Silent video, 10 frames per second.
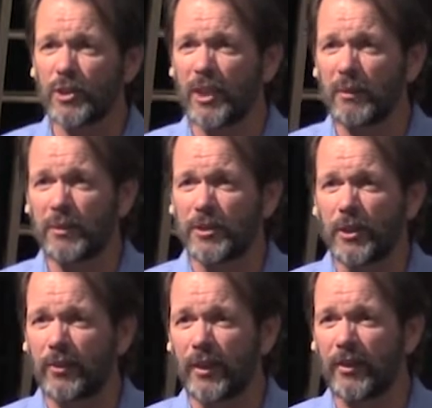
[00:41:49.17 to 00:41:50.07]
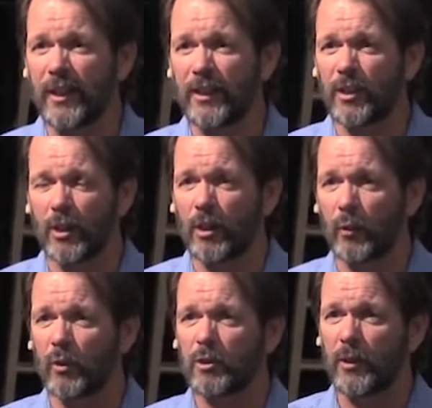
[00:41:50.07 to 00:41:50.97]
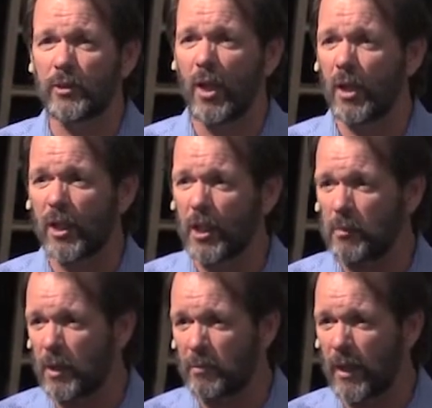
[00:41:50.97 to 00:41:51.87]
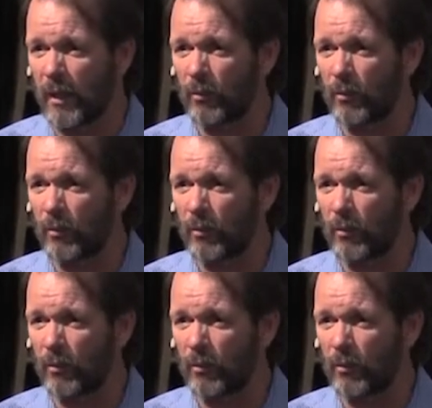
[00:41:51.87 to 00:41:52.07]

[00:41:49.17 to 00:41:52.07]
share with you the things that the Lord's been talking to me about.